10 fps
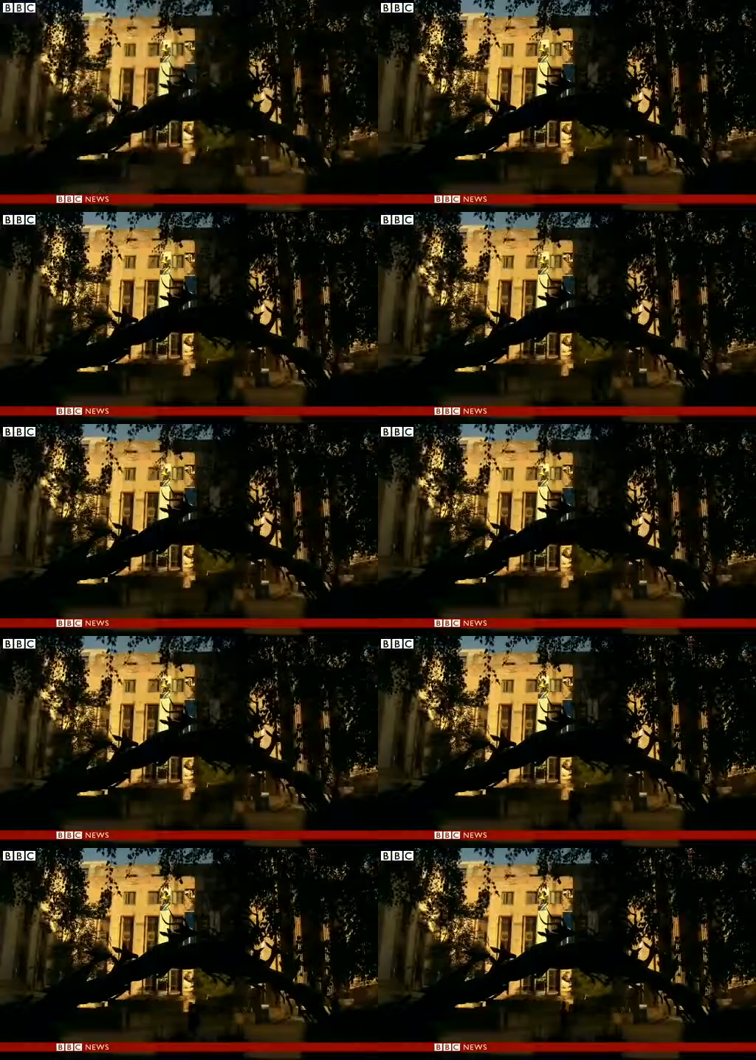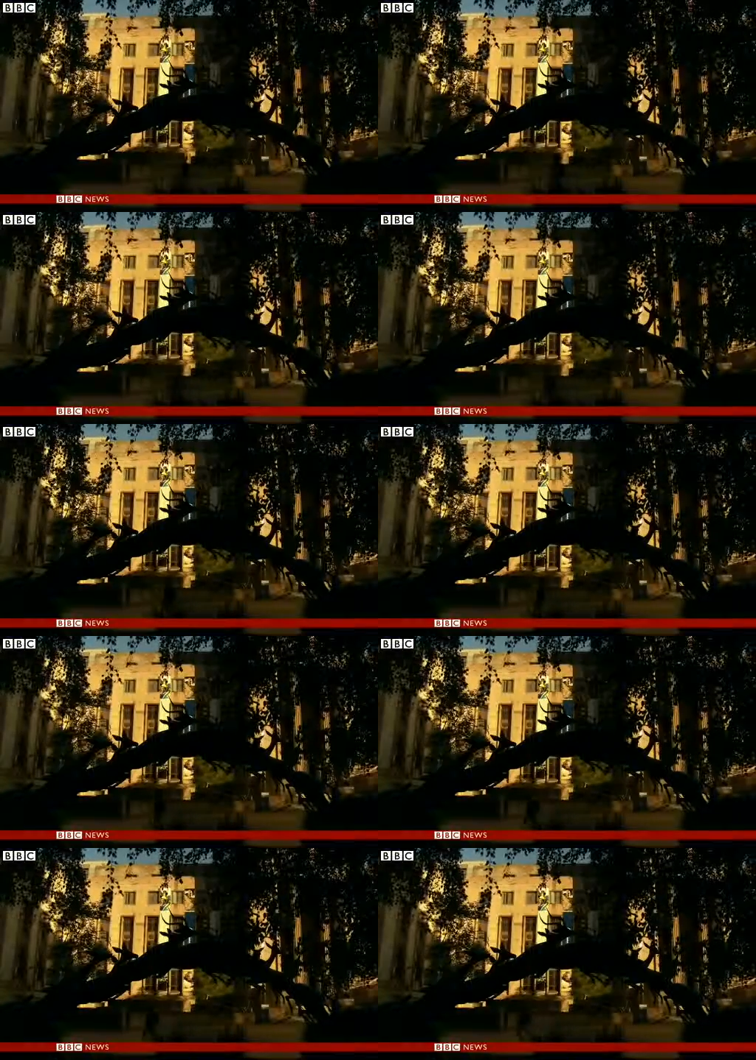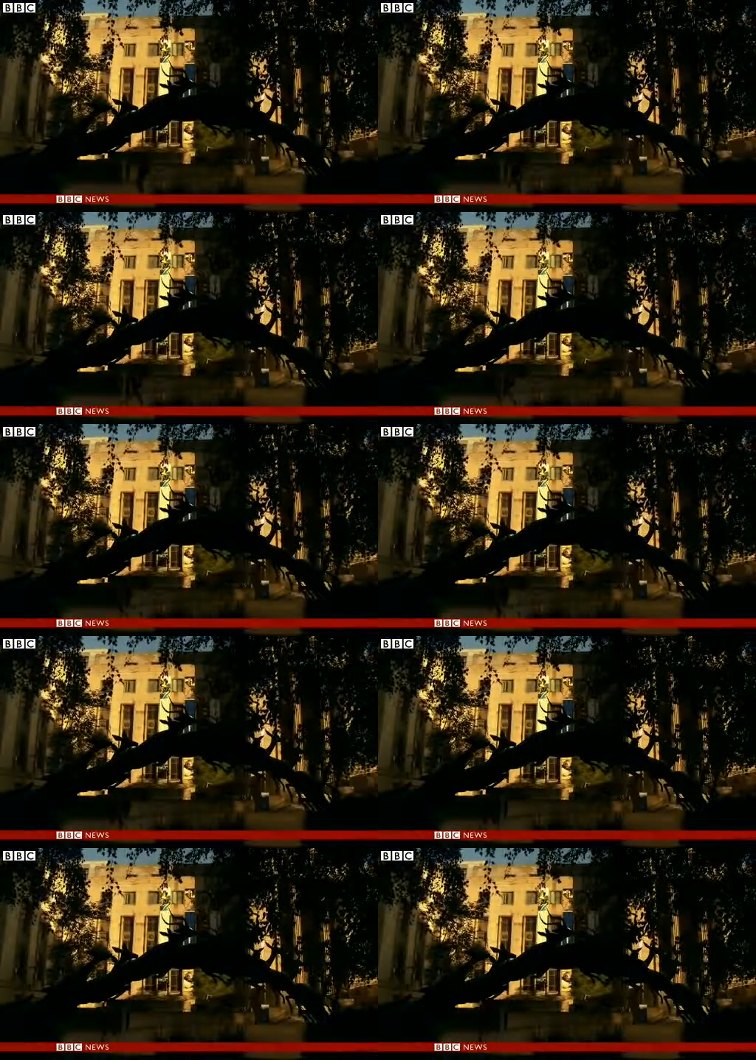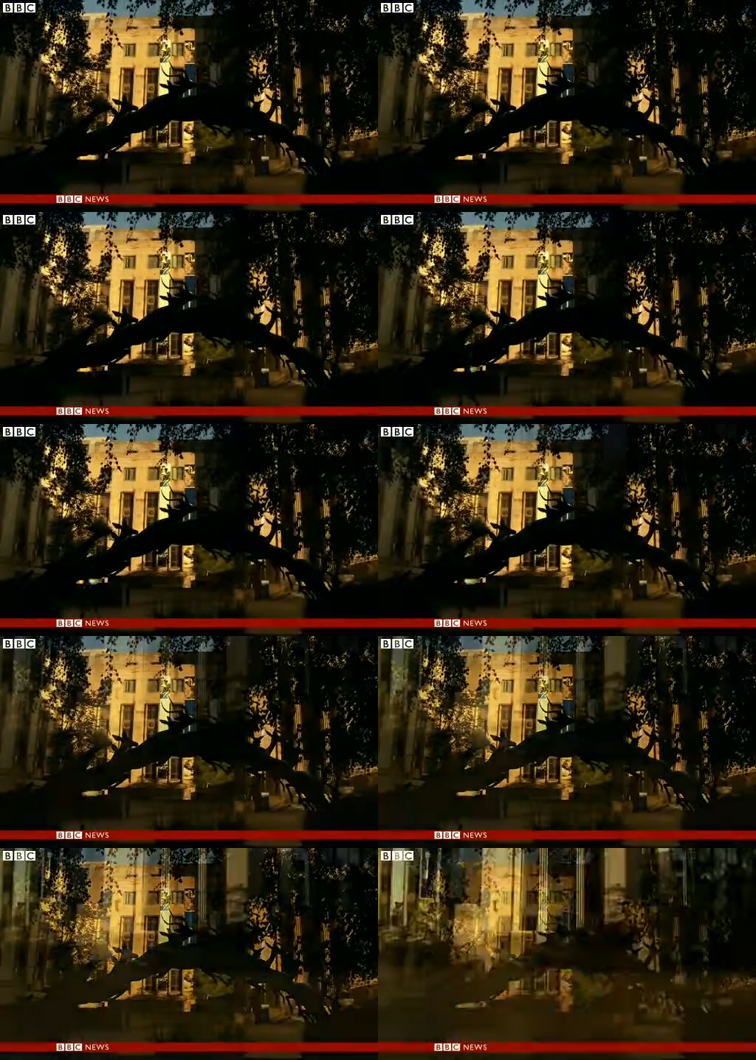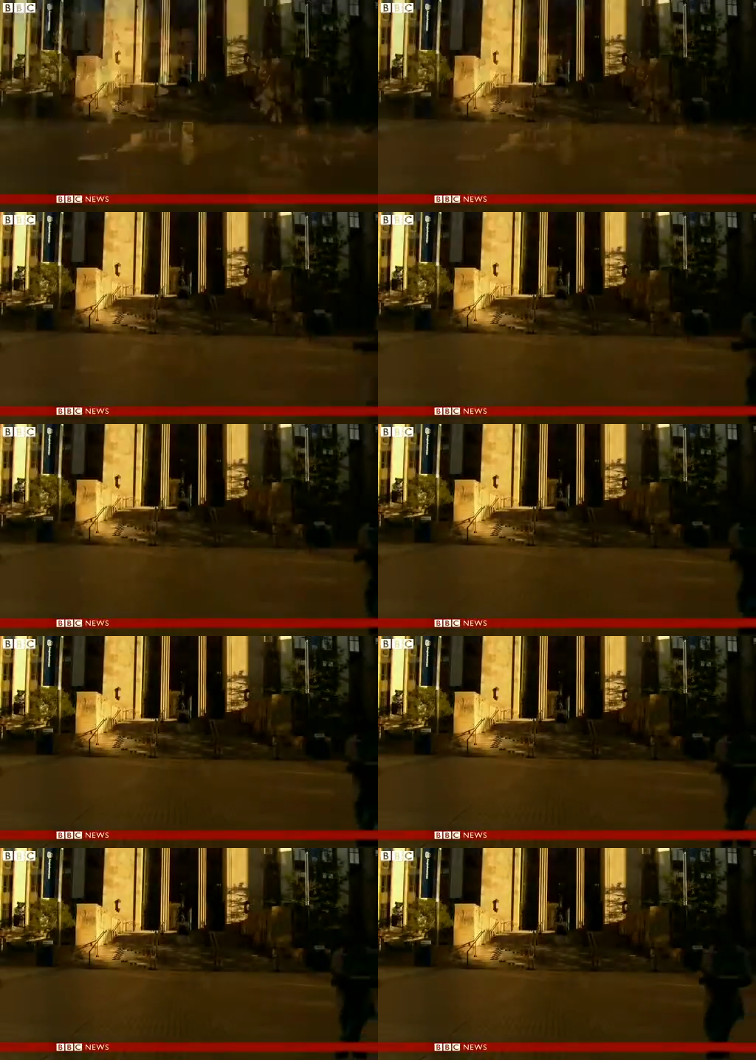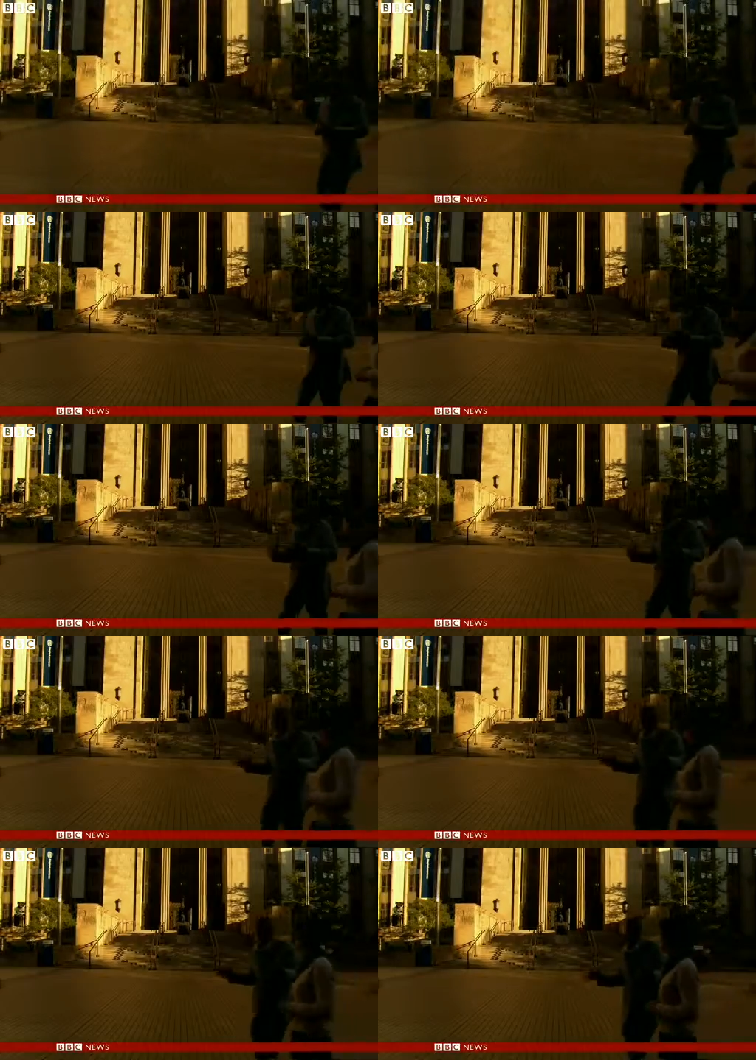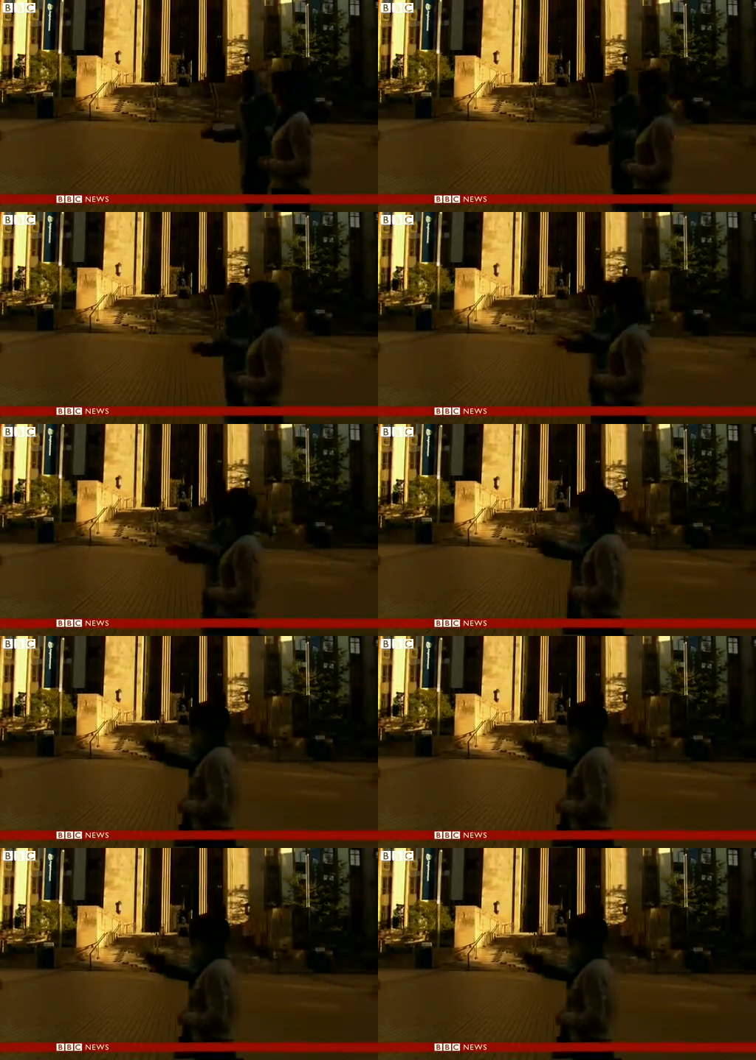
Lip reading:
[unreadable: no face in view]